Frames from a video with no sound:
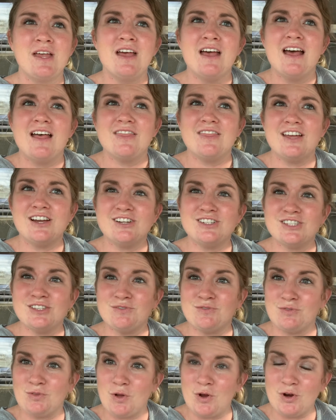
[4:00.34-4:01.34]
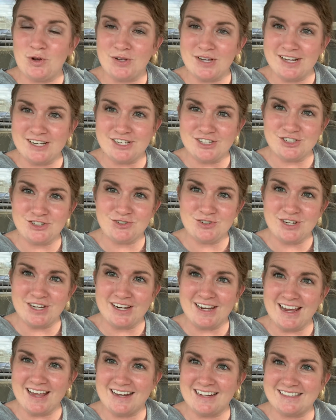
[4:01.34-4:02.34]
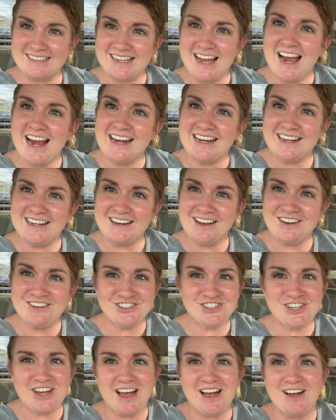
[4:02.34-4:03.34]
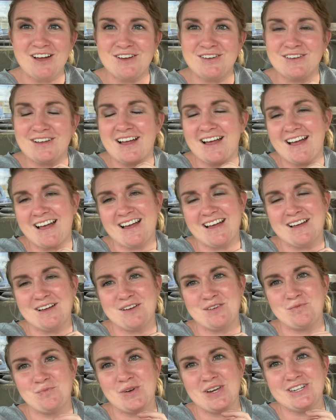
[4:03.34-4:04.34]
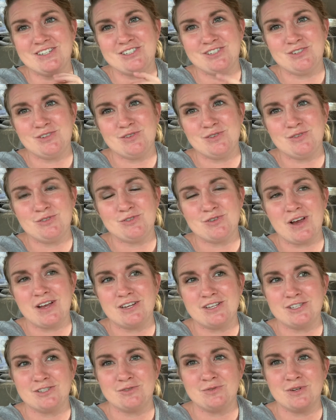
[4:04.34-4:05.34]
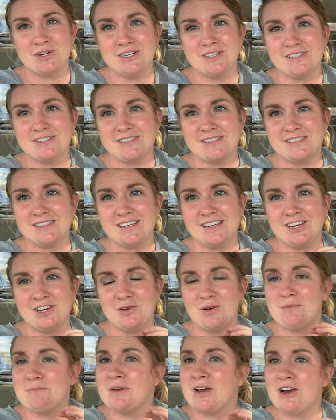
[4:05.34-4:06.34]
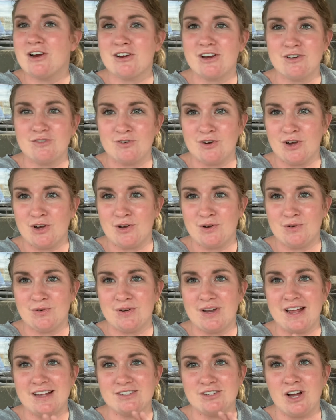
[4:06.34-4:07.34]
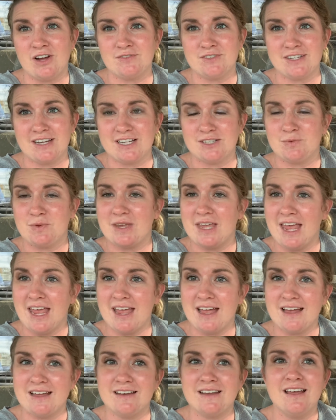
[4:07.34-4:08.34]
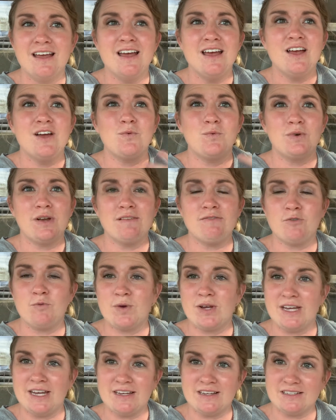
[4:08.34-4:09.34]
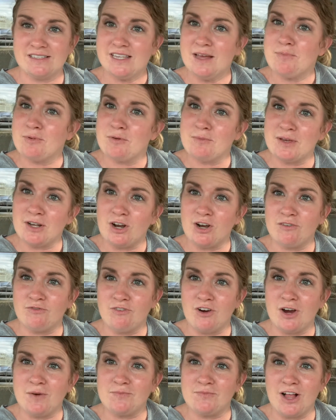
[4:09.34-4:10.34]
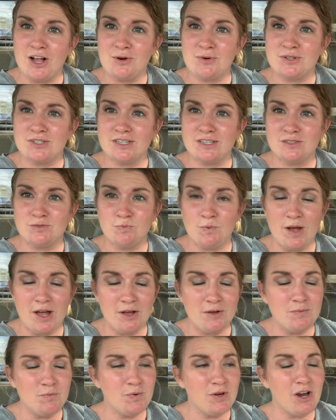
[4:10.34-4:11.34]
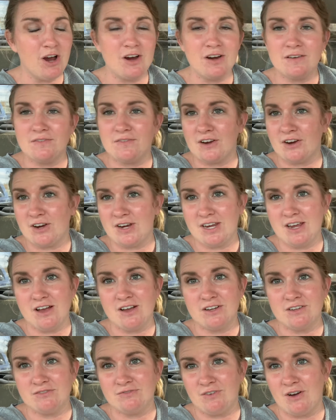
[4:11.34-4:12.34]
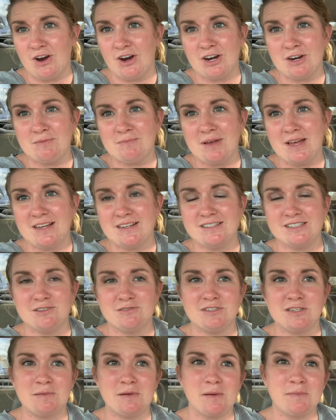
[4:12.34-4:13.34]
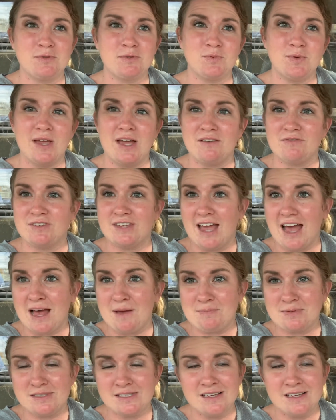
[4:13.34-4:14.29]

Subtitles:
there's the floral industry in a tiny nutshell. We do try to source, you know, American grown as often as we can whenever we need to supplement our farm flowers as well. We are a very young farm, and so sometimes we have gaps.